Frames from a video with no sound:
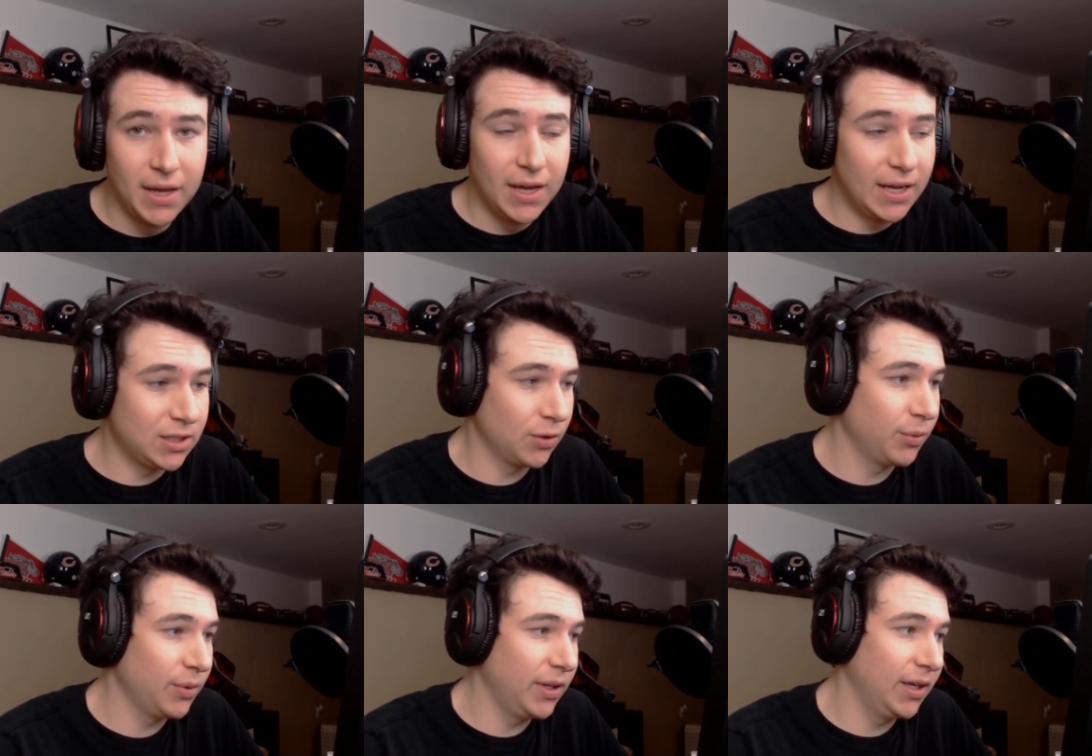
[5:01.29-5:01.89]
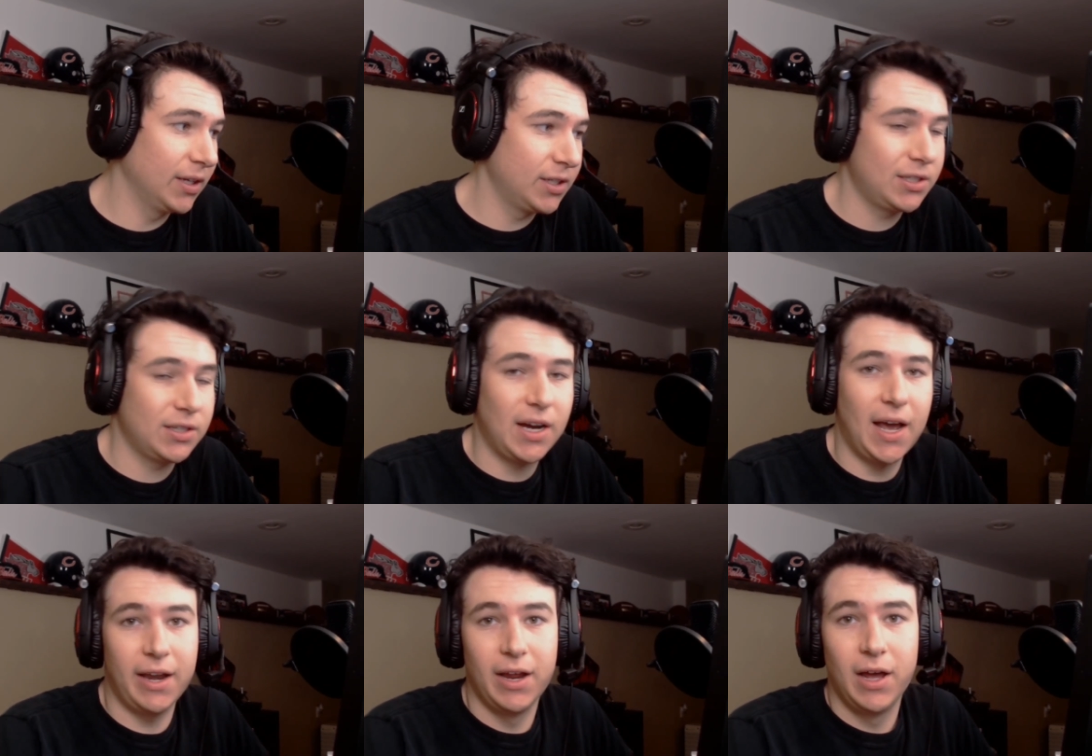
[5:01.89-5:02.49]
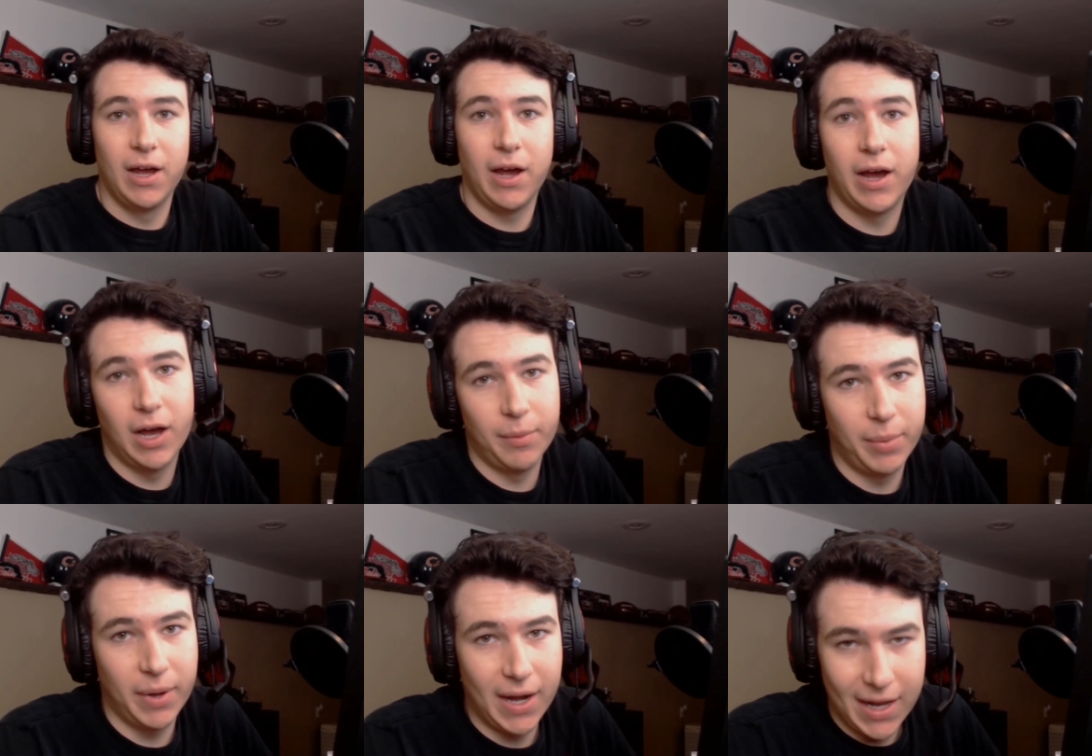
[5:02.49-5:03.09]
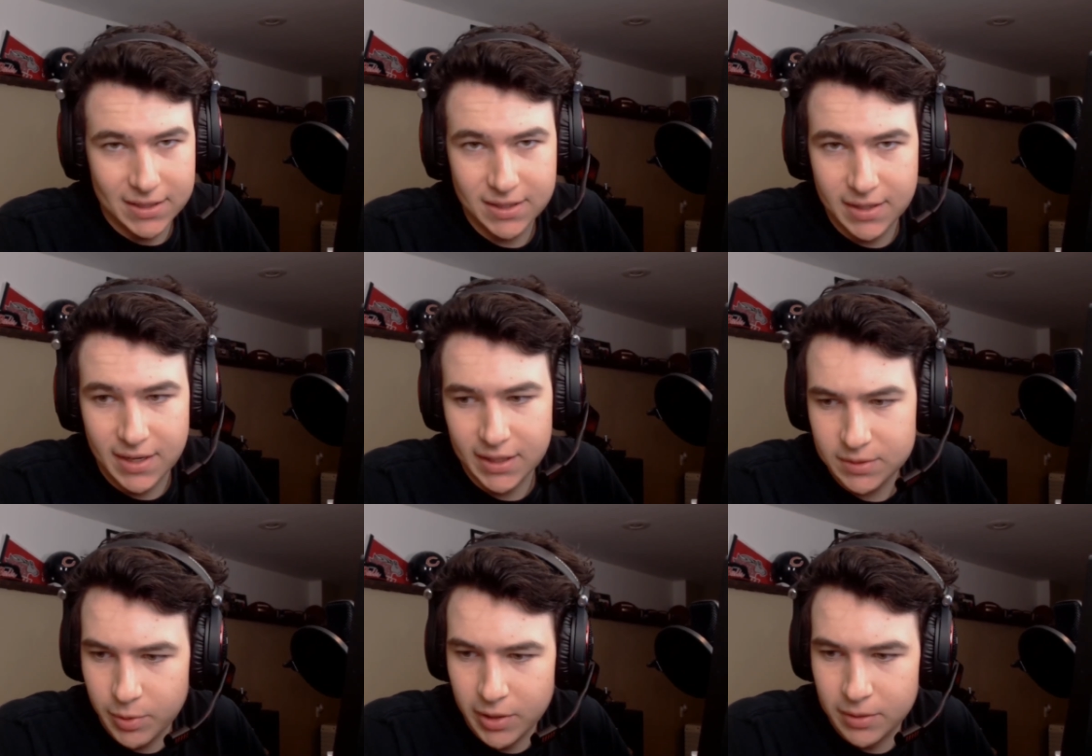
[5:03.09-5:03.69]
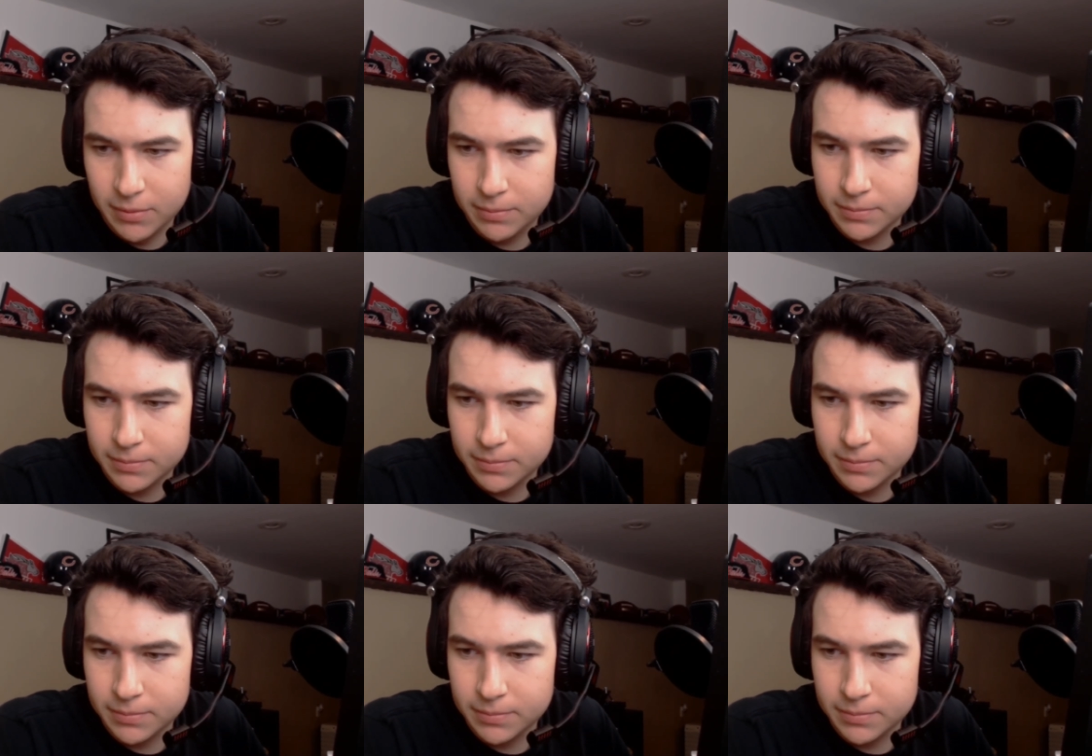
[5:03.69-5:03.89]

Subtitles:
It's a really good strat. But on to the next point.